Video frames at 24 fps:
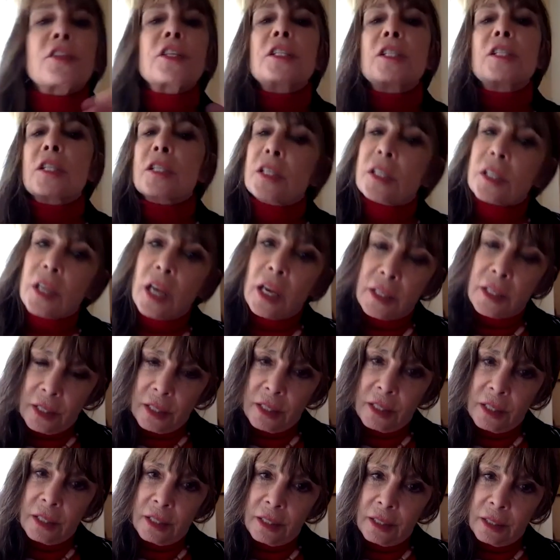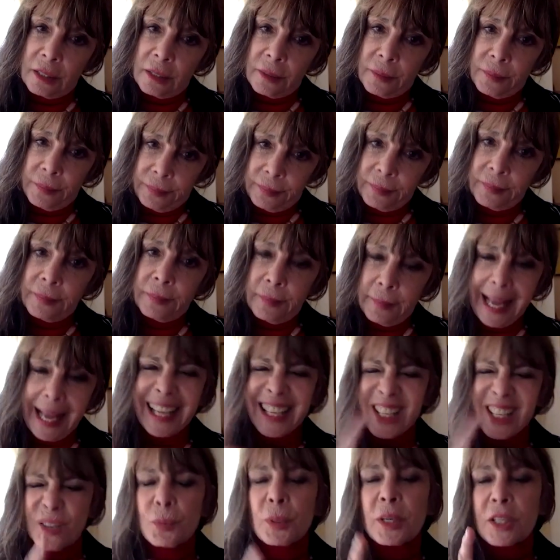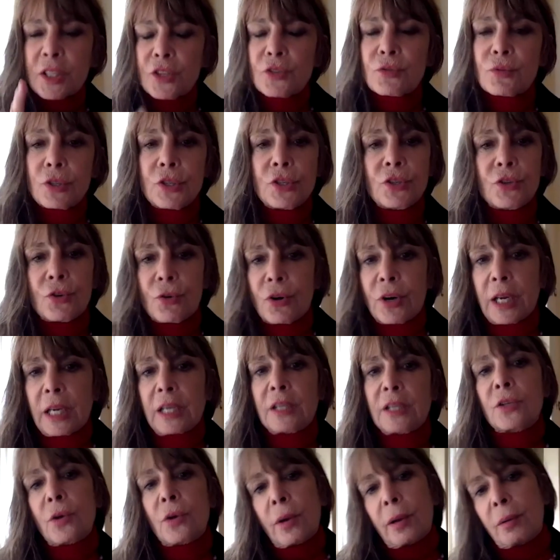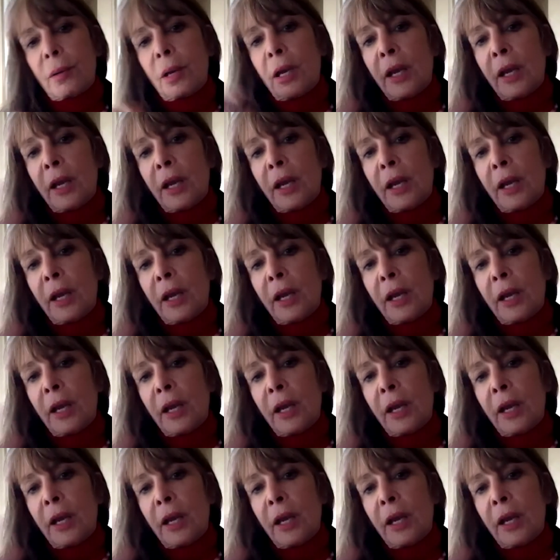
to sons. That's what it's restoring. So I,